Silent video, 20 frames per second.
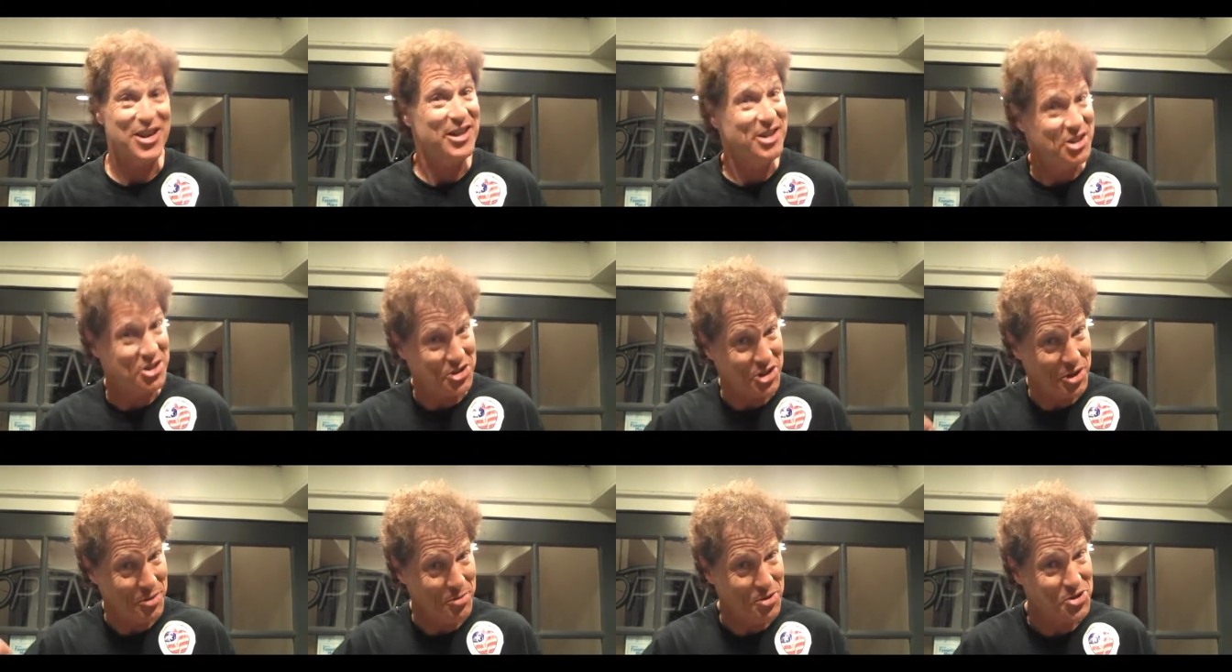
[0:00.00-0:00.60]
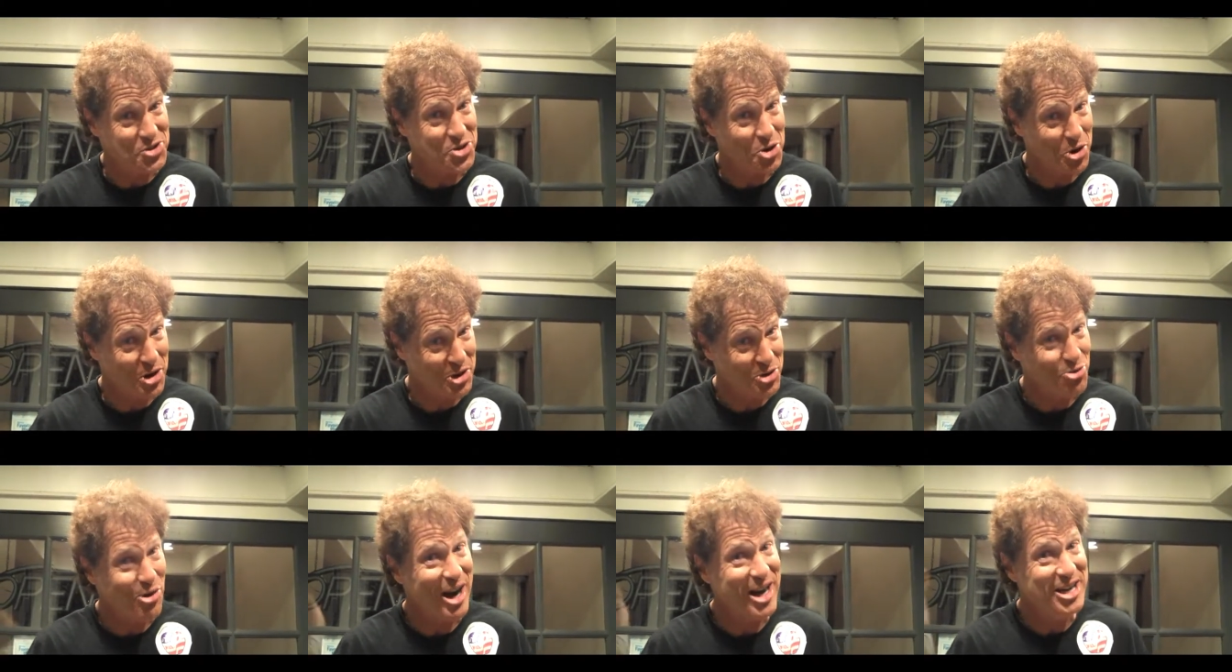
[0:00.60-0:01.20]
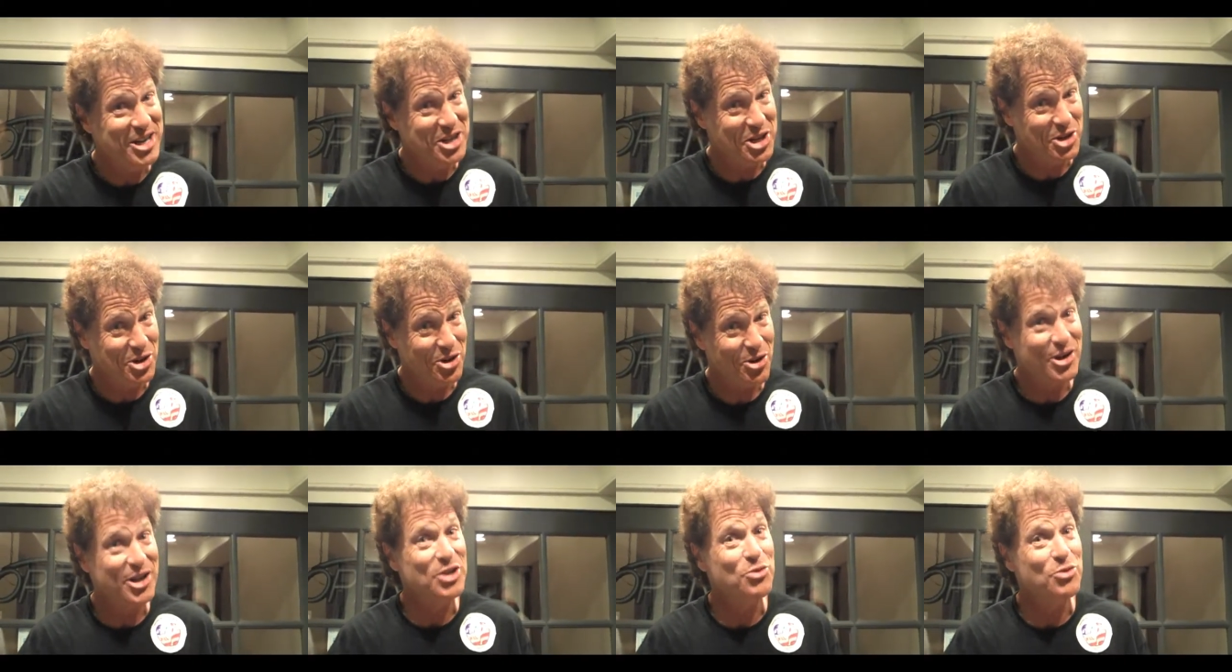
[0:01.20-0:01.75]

and it's going to be starting right here